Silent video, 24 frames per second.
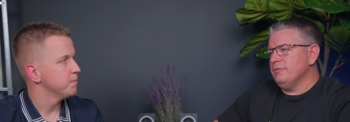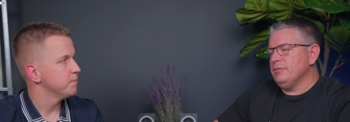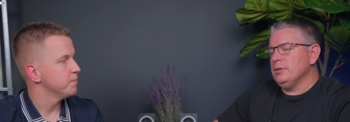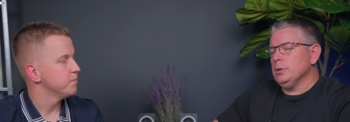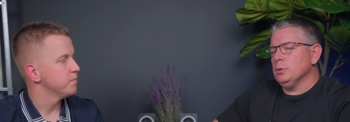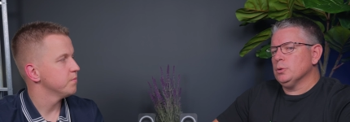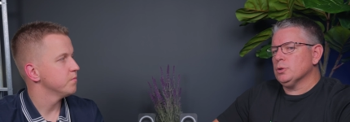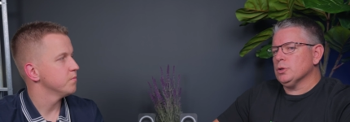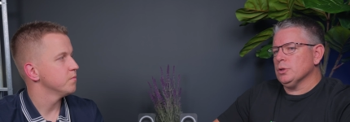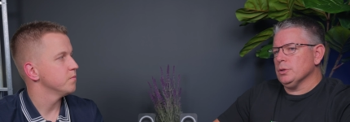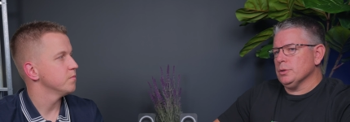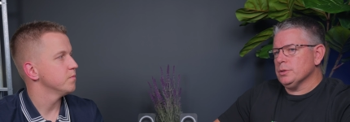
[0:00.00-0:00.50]
Speaker 1: the
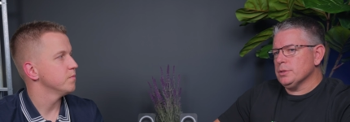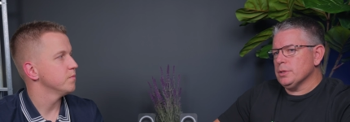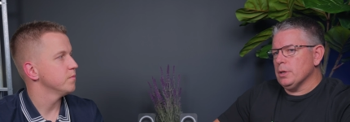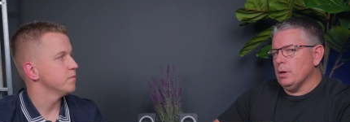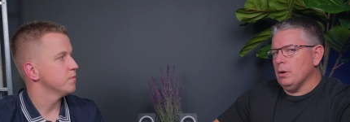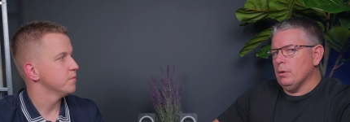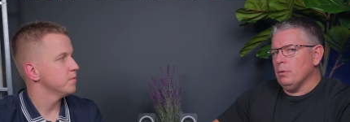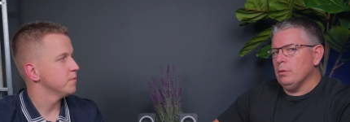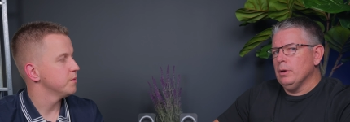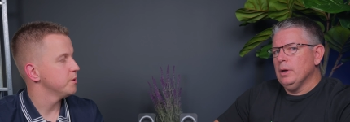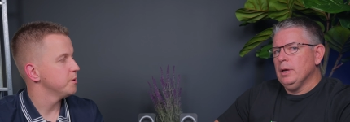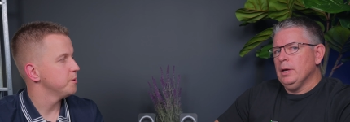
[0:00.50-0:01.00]
future.
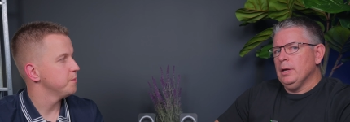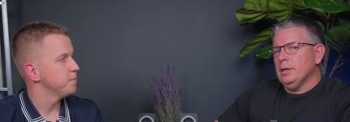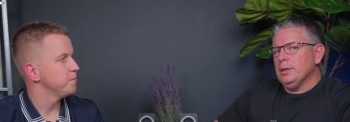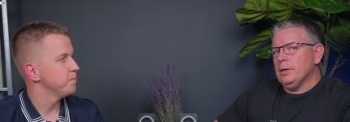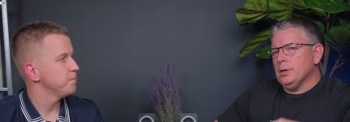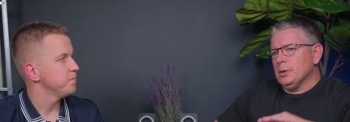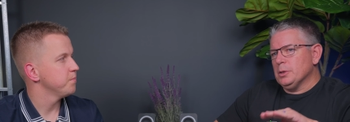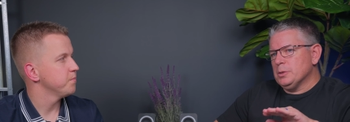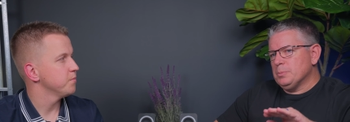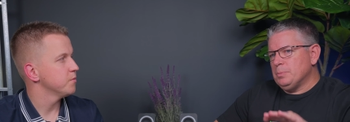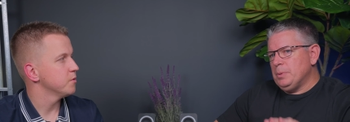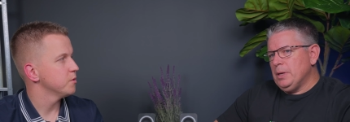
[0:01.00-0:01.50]
So
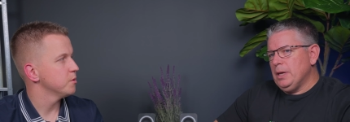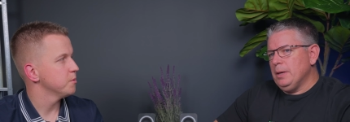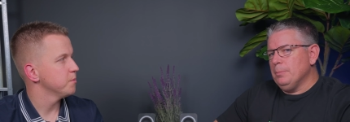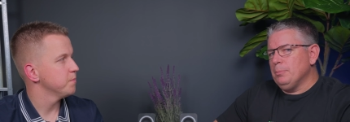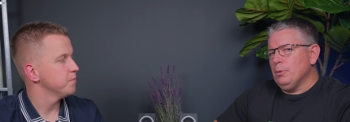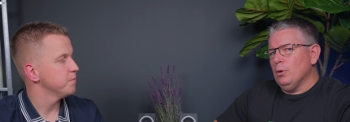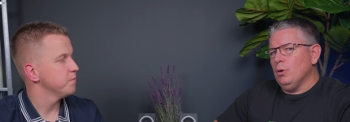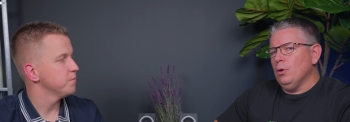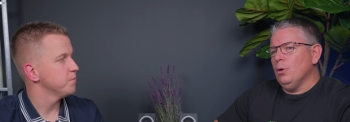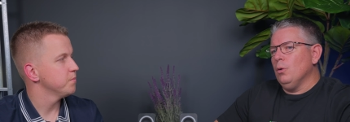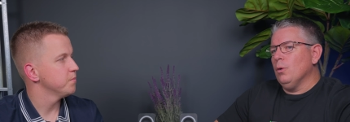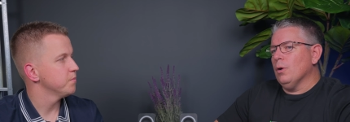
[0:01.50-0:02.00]
there's
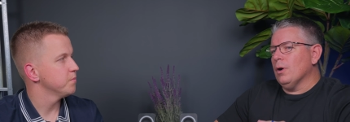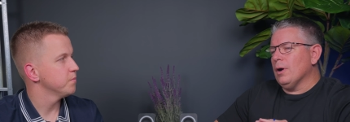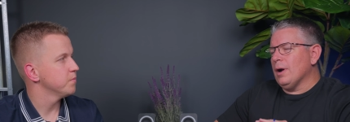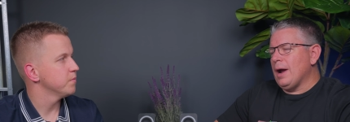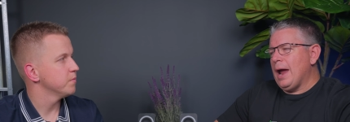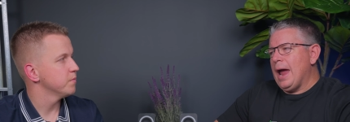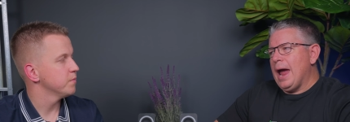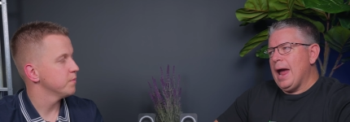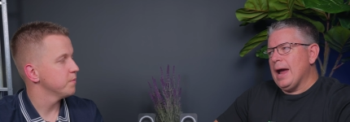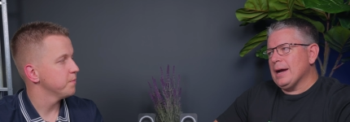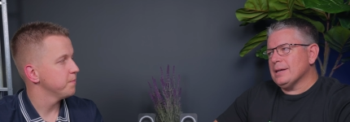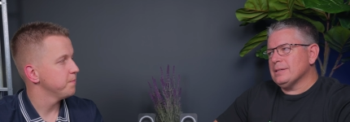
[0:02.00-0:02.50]
people who
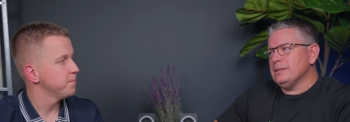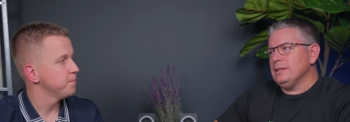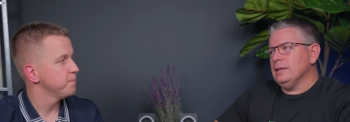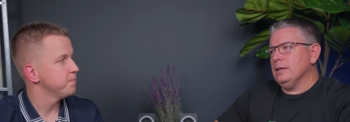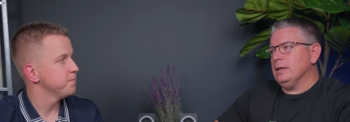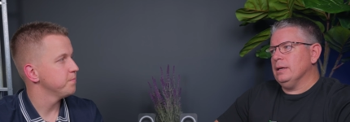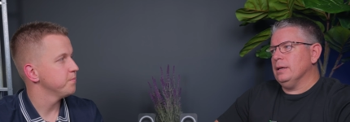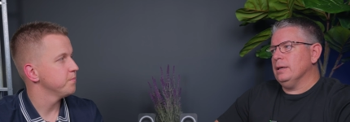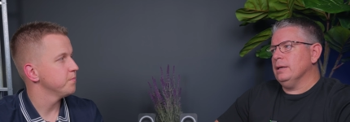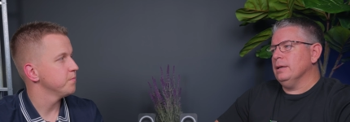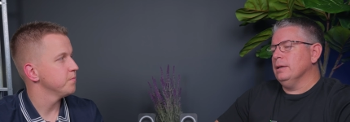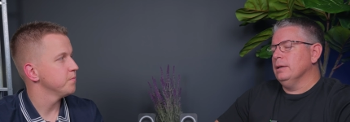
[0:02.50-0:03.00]
are
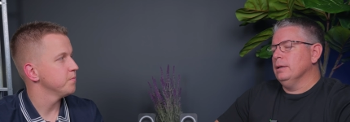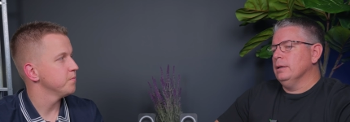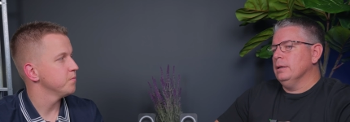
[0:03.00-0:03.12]
acting.